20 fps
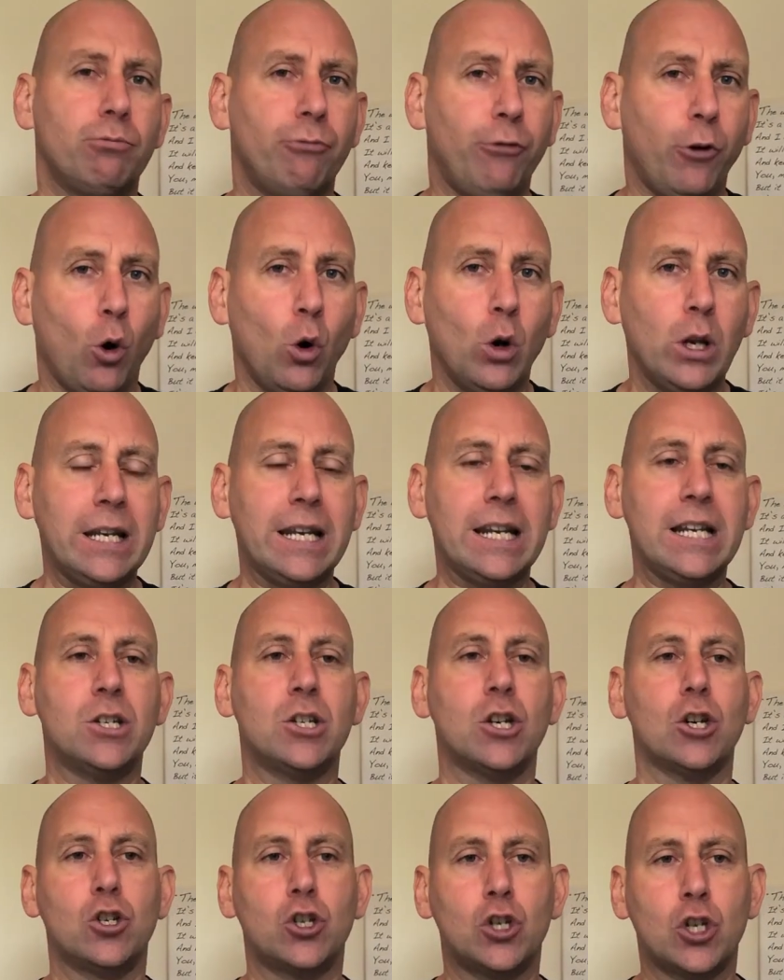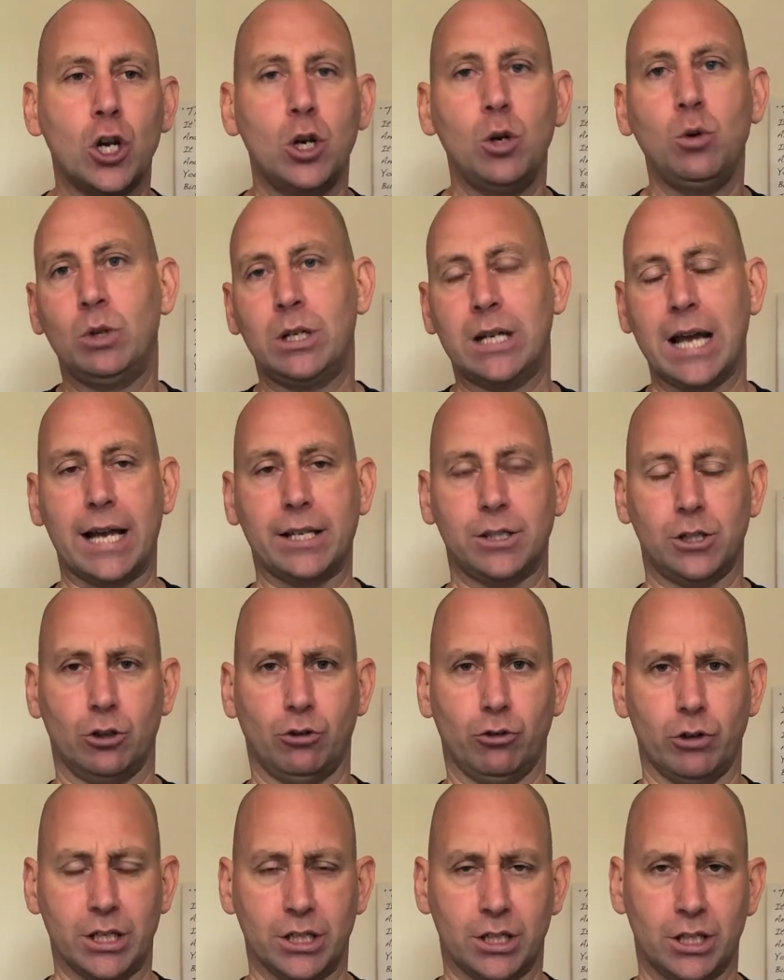falling into two
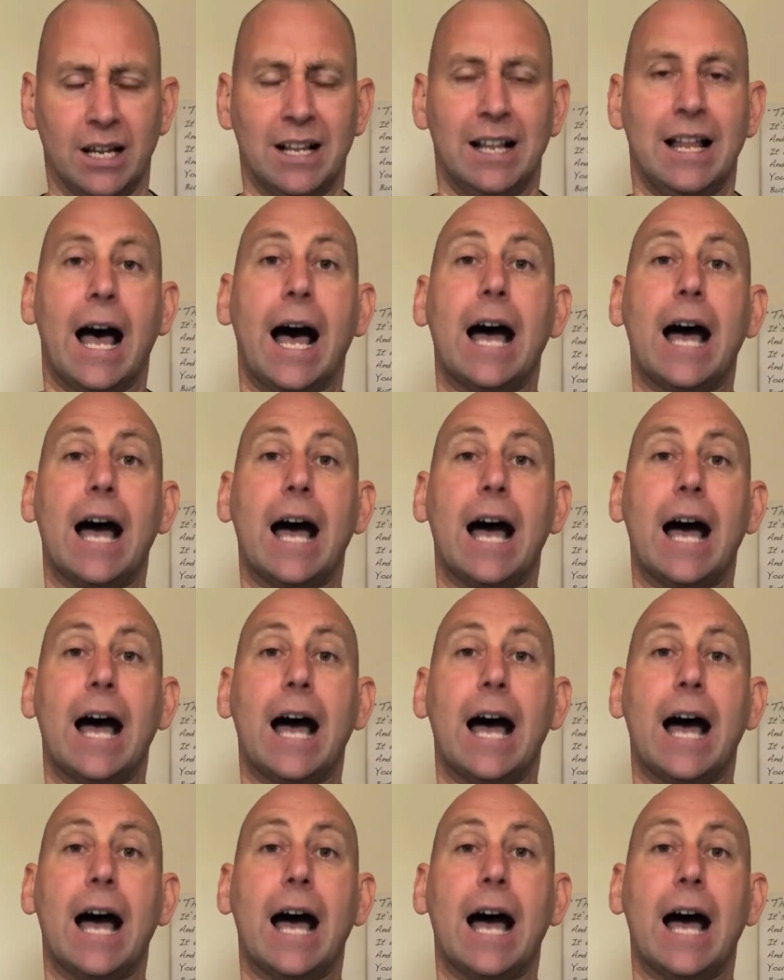categories.